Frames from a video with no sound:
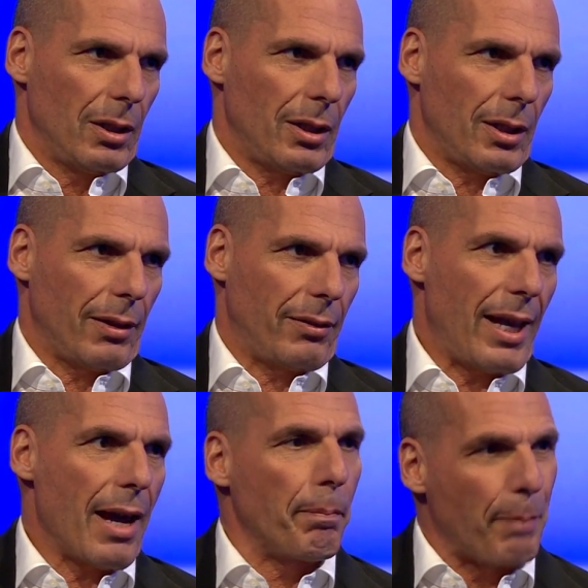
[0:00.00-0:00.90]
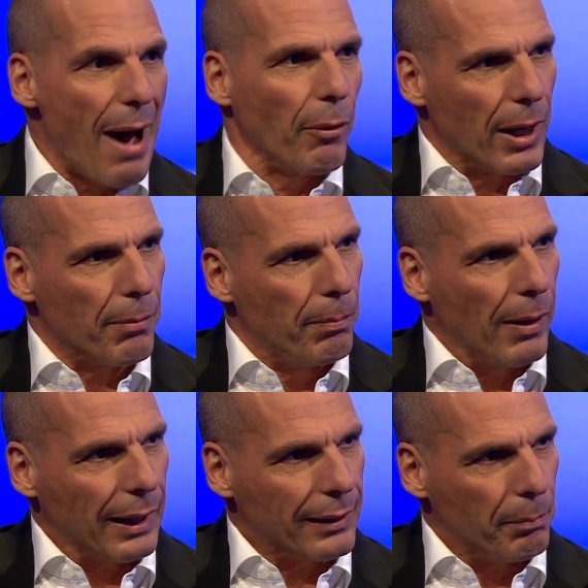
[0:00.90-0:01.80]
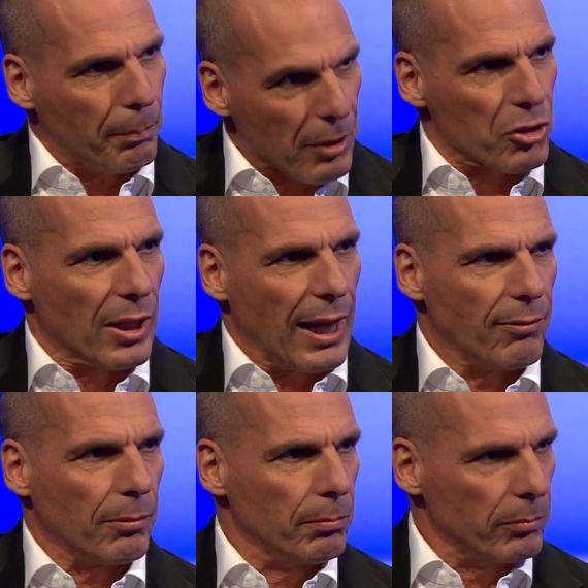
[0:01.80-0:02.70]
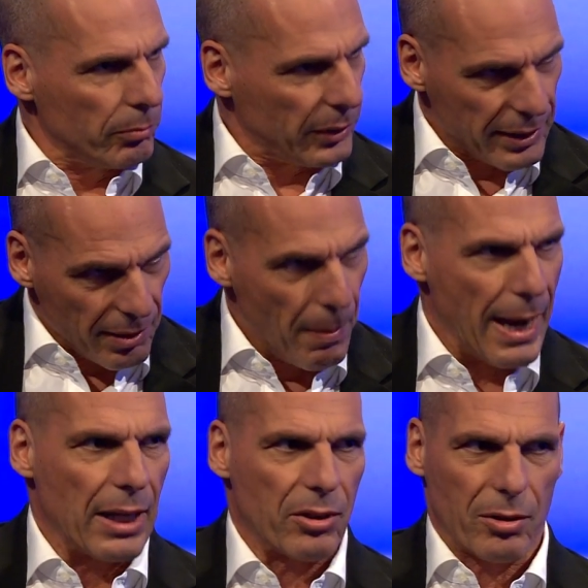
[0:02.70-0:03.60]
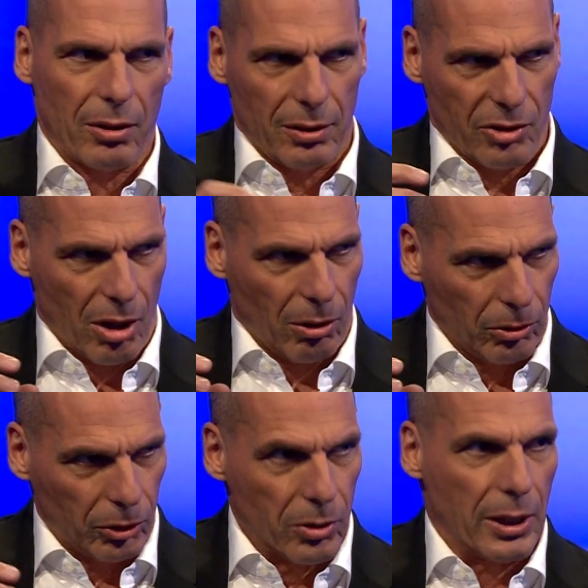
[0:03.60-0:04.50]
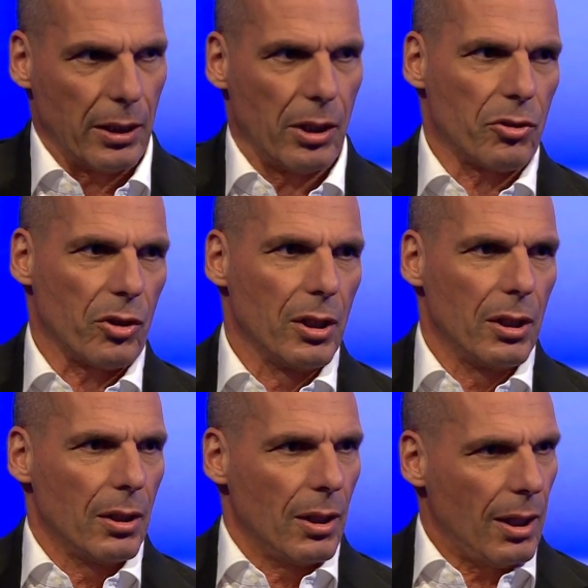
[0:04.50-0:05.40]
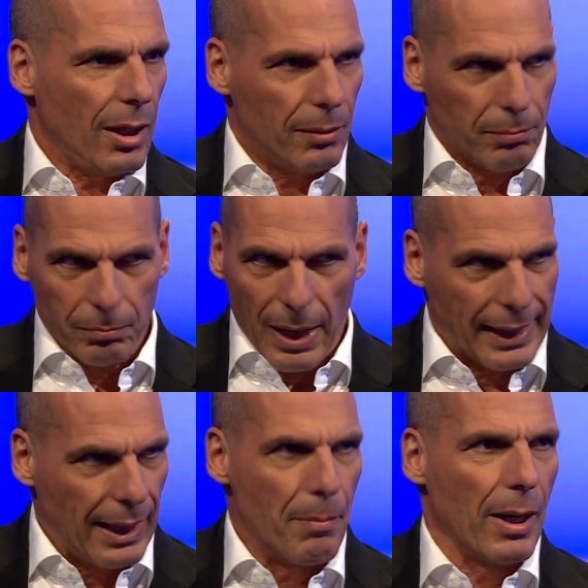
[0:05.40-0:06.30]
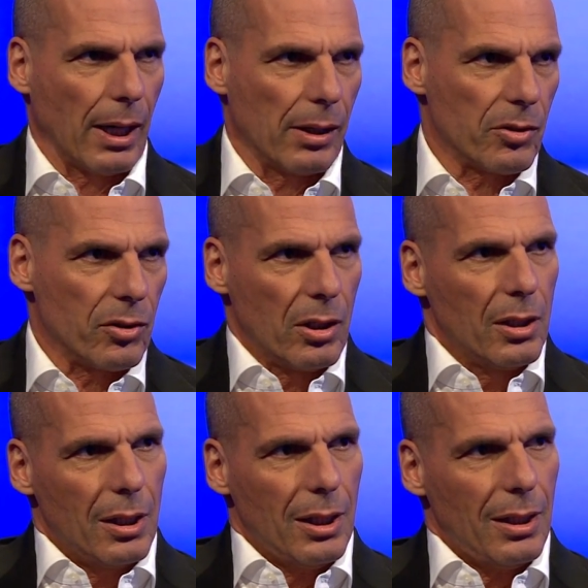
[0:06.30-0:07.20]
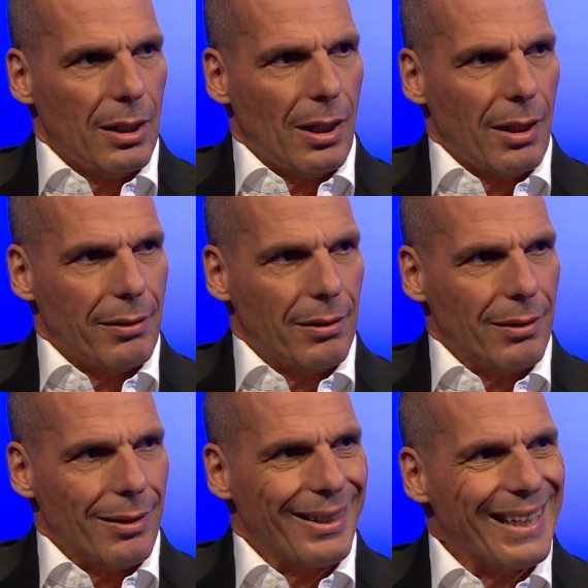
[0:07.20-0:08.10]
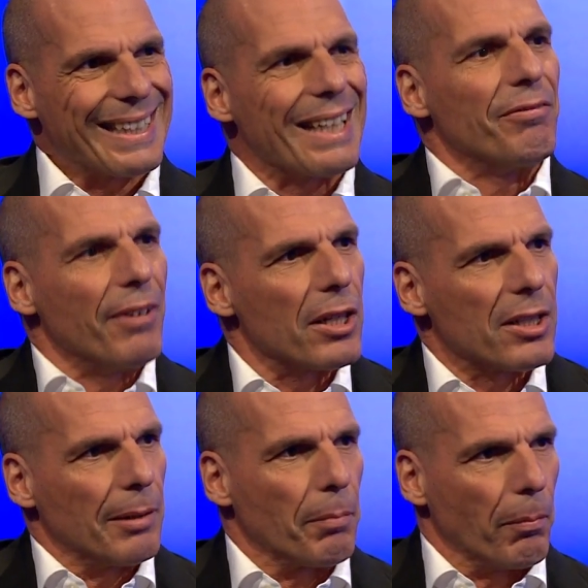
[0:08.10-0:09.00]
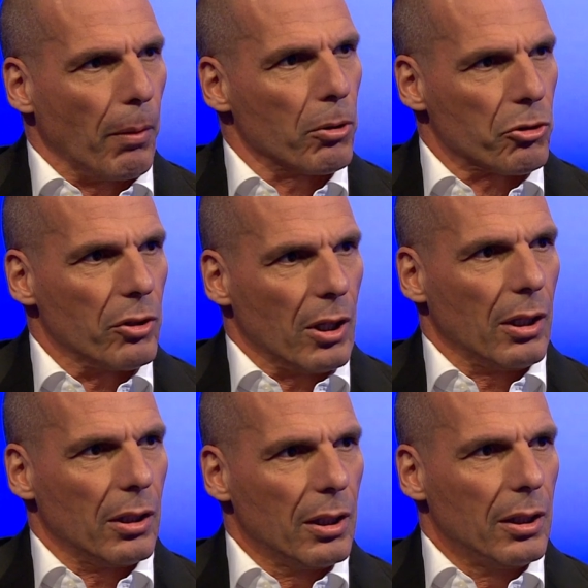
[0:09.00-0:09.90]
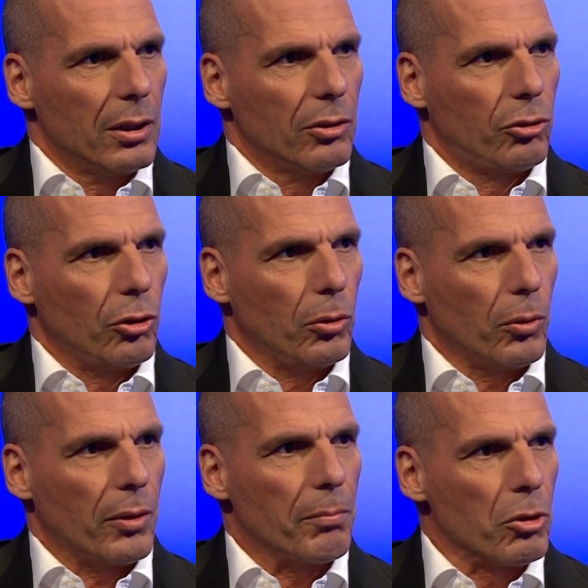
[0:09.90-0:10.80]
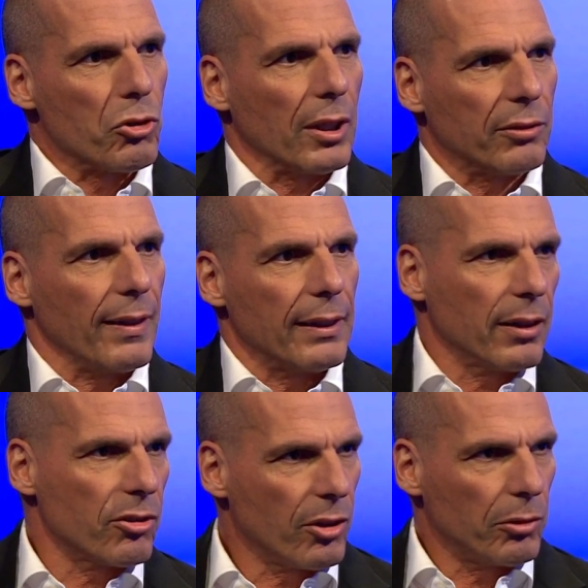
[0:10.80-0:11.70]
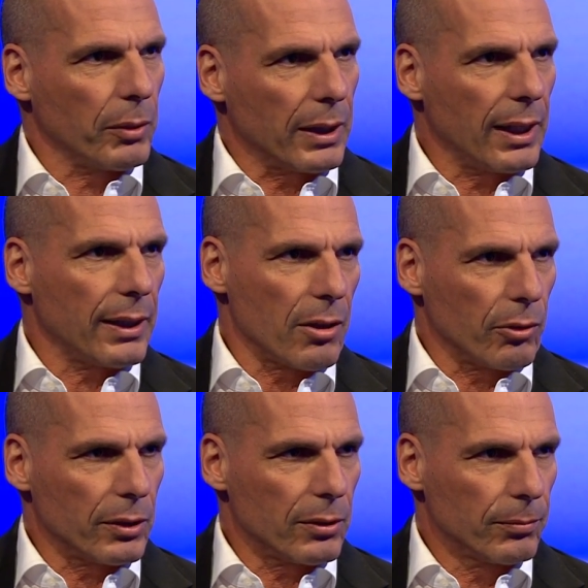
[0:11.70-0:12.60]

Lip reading: Their power at the personal level, Theresa May's, Jean-Claude Juncker's, Angela Merkel's, is inversely proportional to the mutual advantage that we can get out of it.